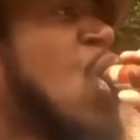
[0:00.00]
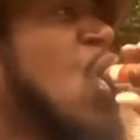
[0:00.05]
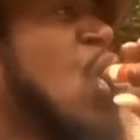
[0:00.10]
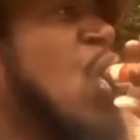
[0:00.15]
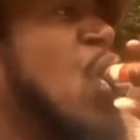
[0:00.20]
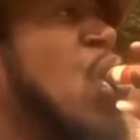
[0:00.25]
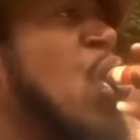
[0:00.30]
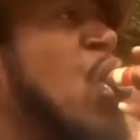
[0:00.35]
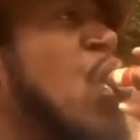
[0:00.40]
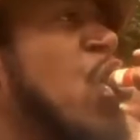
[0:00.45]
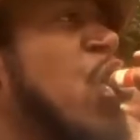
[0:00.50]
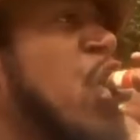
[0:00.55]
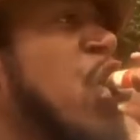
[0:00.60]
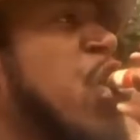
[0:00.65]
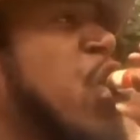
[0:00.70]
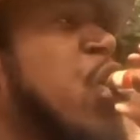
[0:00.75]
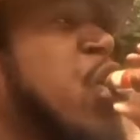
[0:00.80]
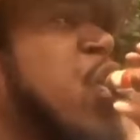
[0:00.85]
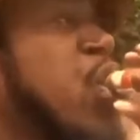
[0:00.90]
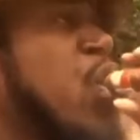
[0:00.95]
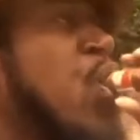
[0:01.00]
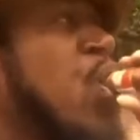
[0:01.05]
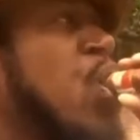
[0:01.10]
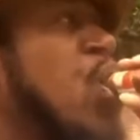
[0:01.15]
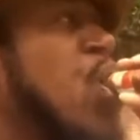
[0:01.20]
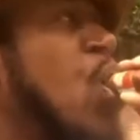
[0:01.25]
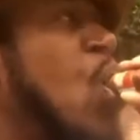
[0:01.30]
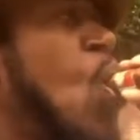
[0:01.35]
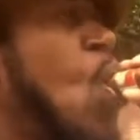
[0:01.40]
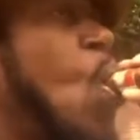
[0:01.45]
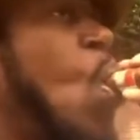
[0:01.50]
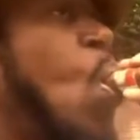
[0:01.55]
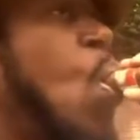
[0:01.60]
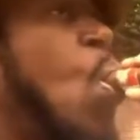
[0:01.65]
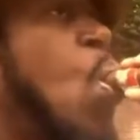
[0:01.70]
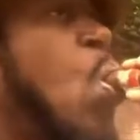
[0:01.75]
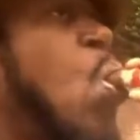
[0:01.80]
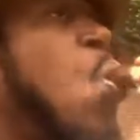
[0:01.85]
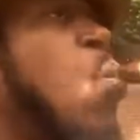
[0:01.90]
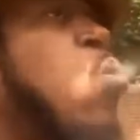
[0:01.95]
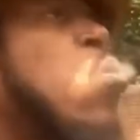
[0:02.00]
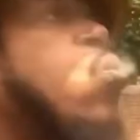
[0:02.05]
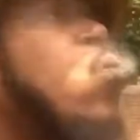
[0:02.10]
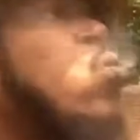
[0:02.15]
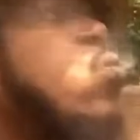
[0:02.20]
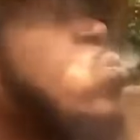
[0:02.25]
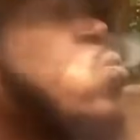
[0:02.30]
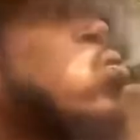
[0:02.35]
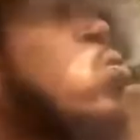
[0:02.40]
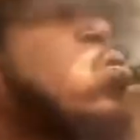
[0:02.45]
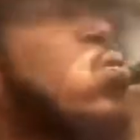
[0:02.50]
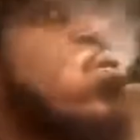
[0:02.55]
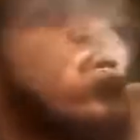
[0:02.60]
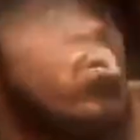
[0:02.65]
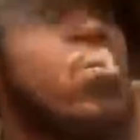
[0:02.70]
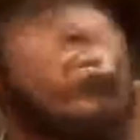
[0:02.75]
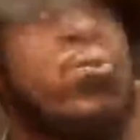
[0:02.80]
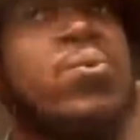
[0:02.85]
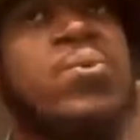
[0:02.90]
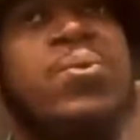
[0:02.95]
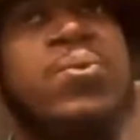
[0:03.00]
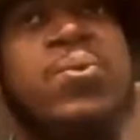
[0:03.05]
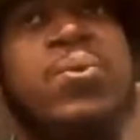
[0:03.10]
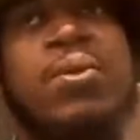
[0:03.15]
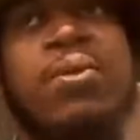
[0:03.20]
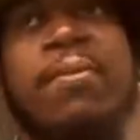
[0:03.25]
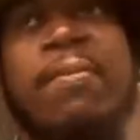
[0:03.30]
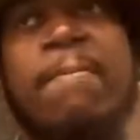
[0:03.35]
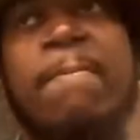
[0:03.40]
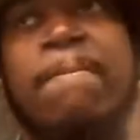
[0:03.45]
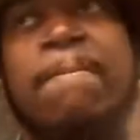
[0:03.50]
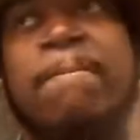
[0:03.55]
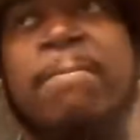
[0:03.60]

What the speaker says: (silence)